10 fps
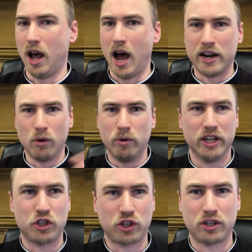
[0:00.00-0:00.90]
I don't want
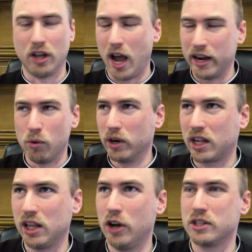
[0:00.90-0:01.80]
to
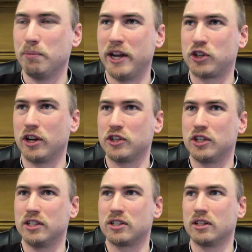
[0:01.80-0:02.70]
close my
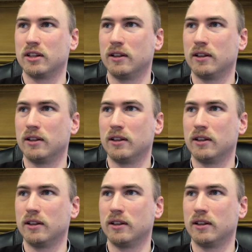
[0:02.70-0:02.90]
churches.